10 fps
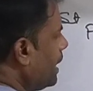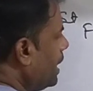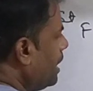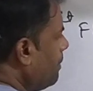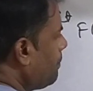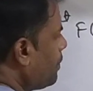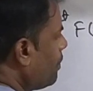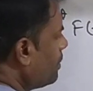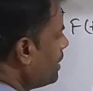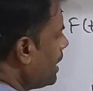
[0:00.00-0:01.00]
A
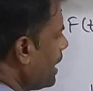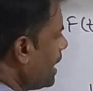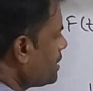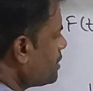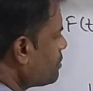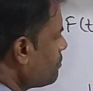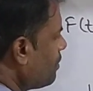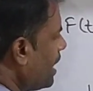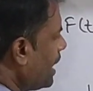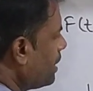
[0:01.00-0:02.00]
upon s
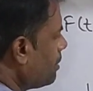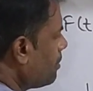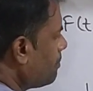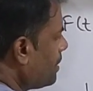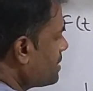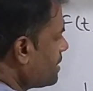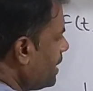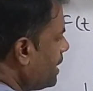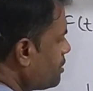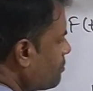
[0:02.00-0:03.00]
square plus
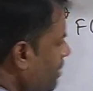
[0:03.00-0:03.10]
a